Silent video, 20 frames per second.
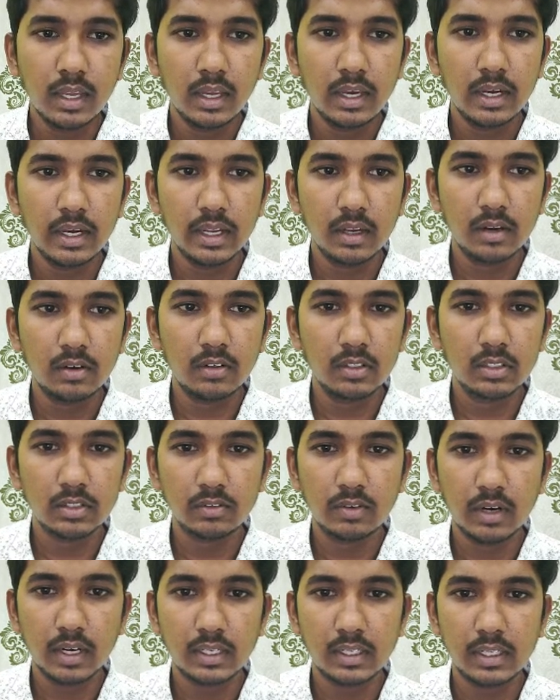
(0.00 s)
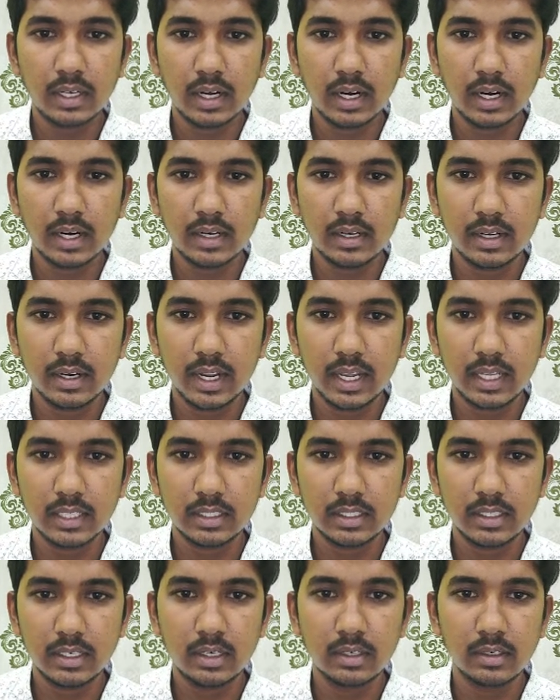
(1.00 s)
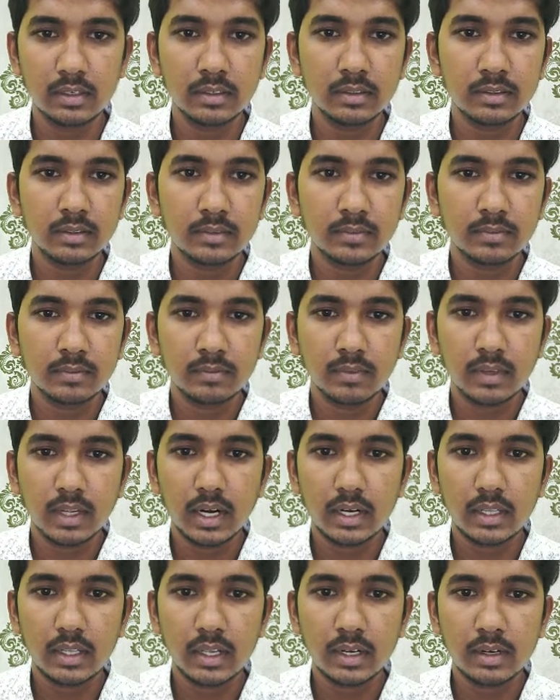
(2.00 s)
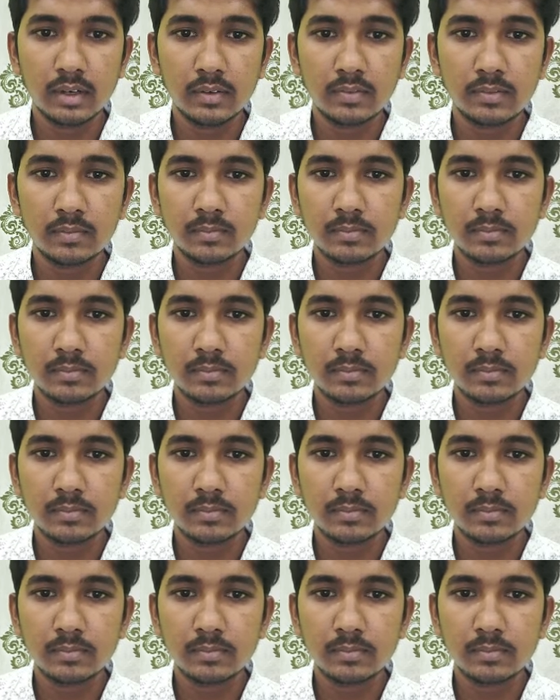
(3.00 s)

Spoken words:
it includes what the auditor has done, and then